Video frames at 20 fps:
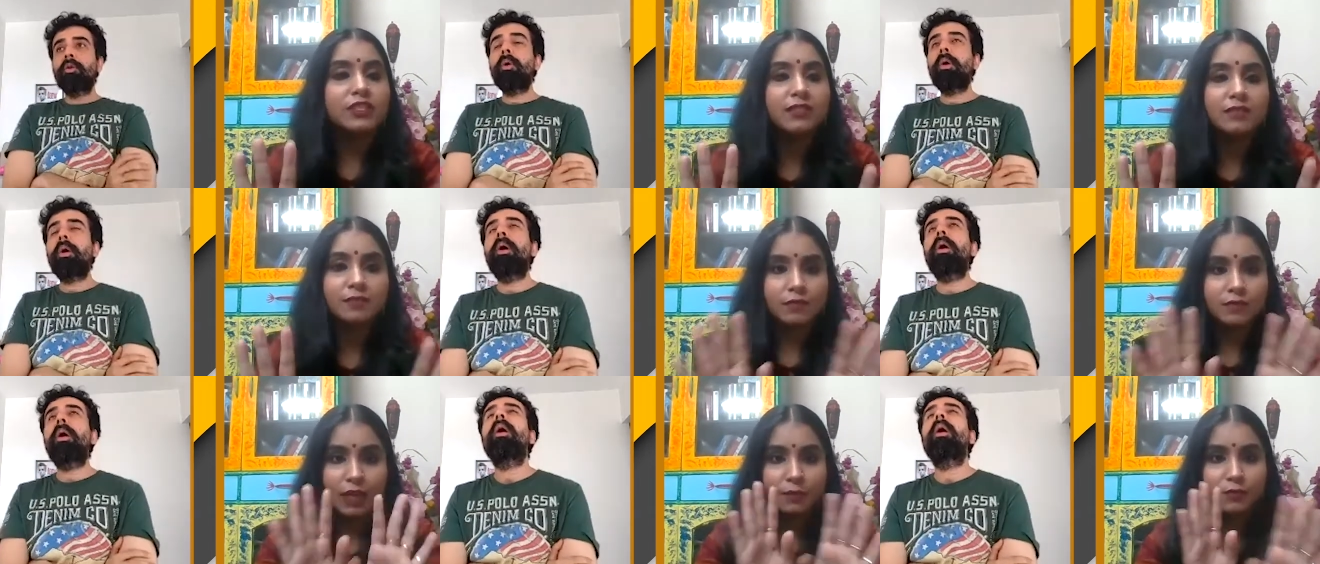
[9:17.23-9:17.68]
Speaker 1: I'm
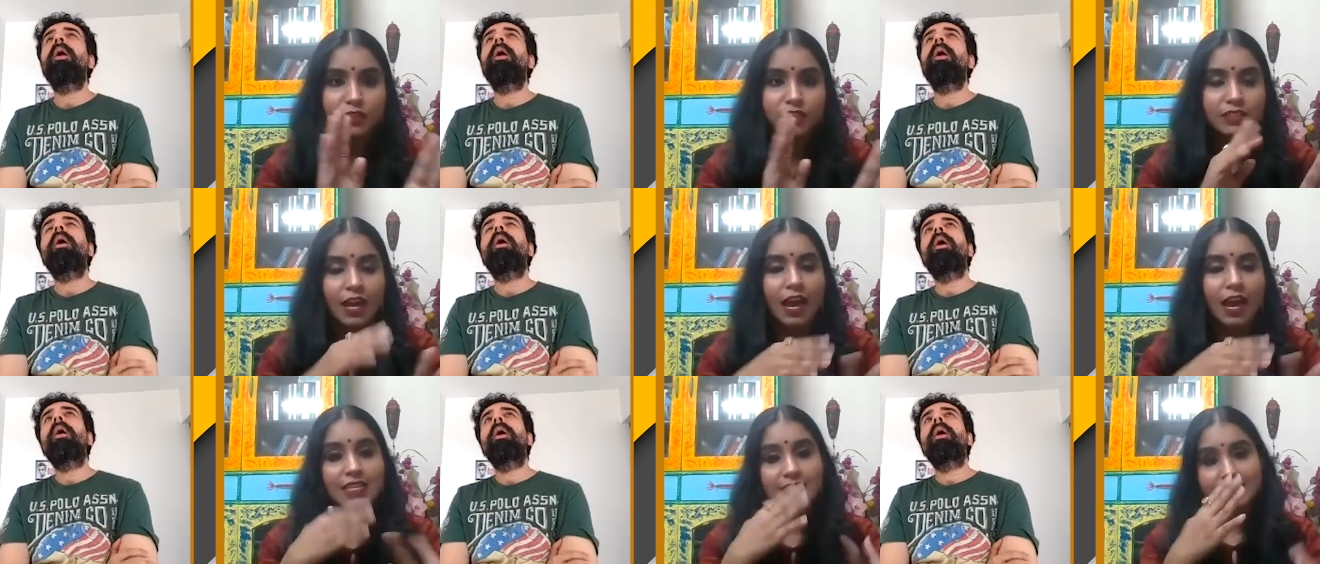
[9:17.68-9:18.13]

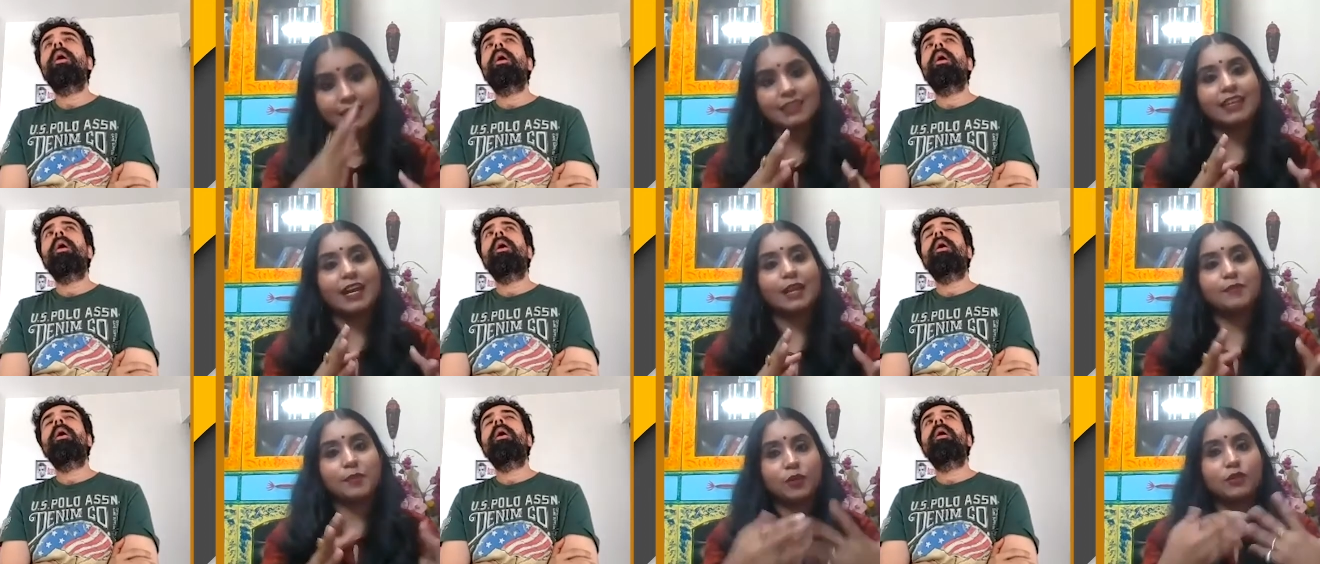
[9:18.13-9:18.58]
just
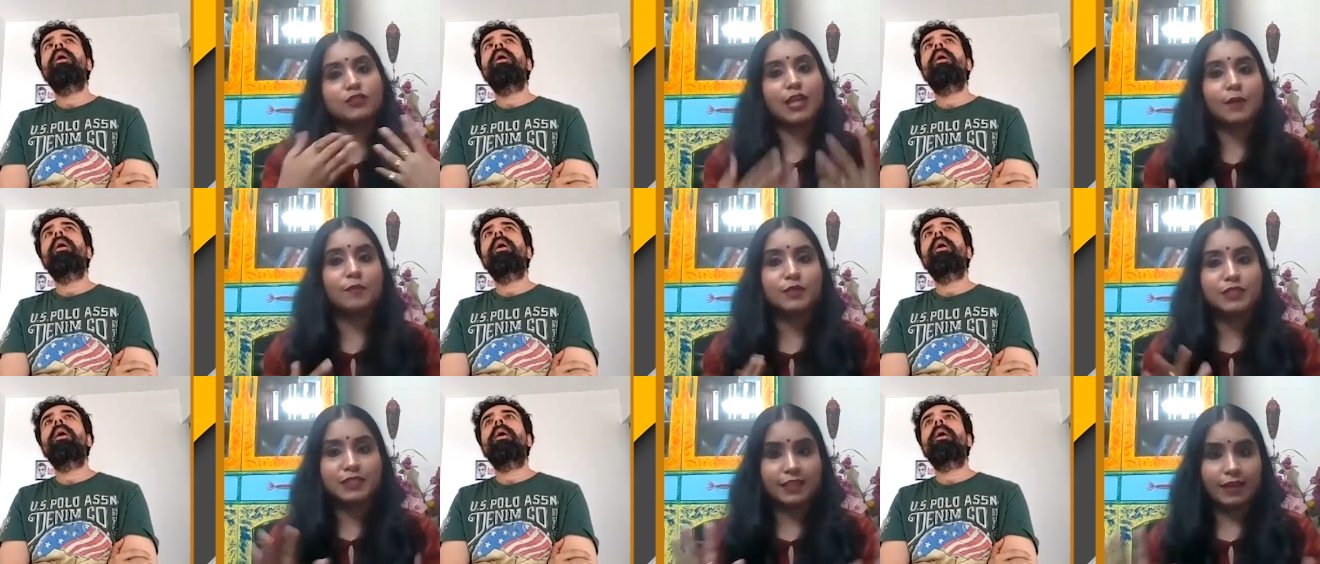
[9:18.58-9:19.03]
asking that
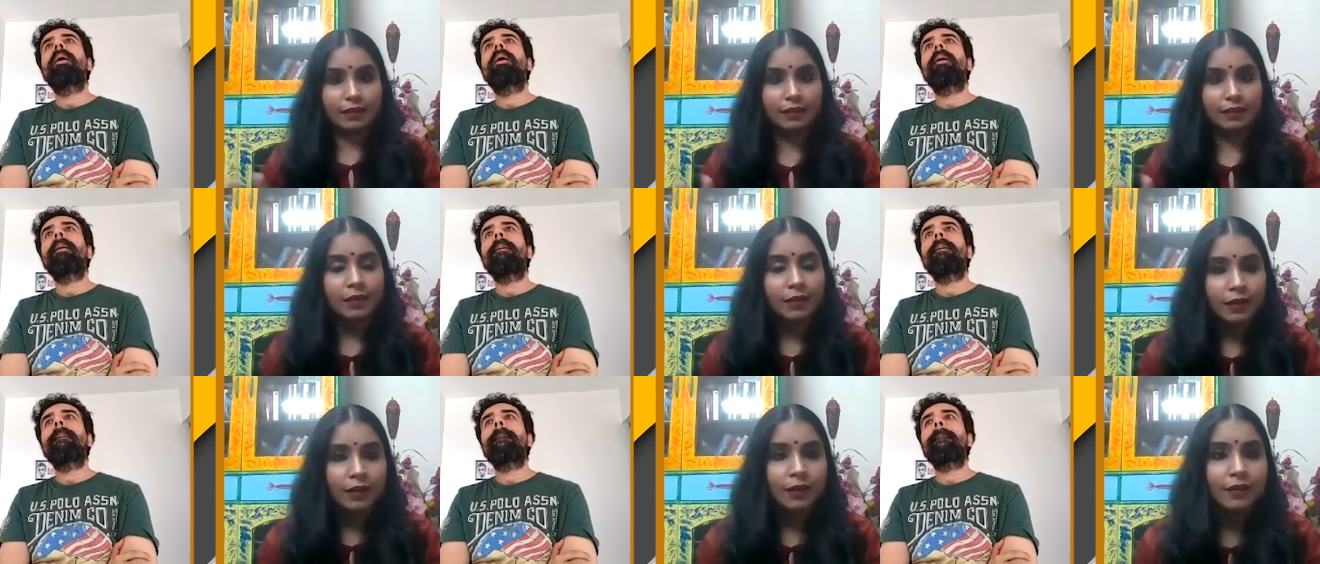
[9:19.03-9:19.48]
because I missed
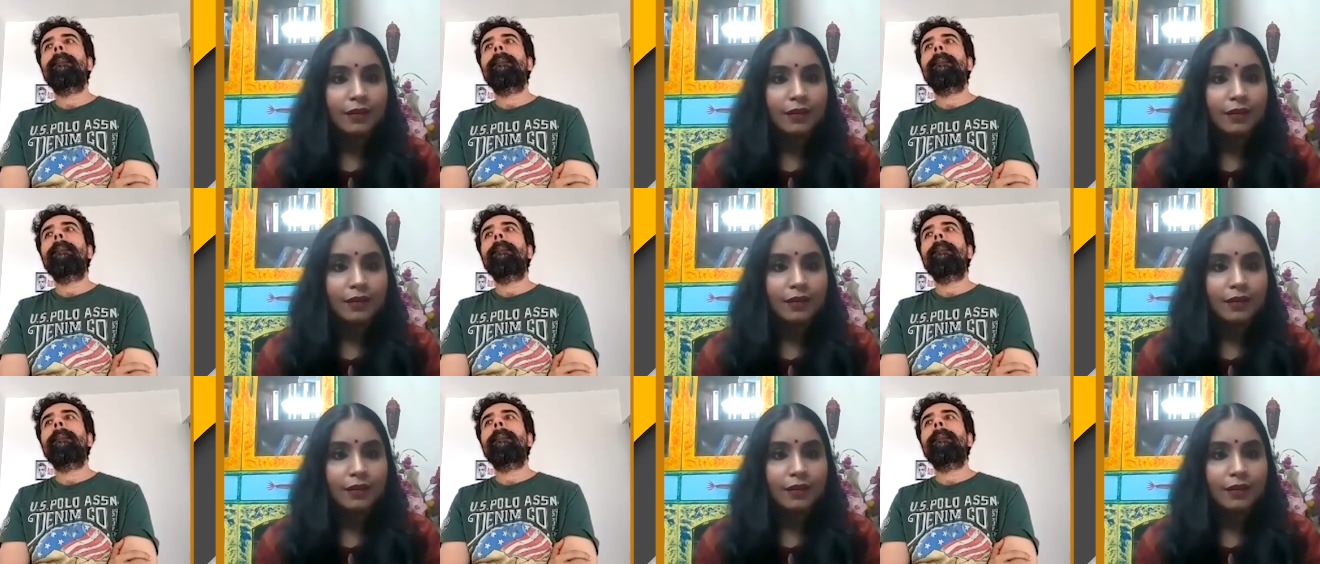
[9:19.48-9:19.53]
that.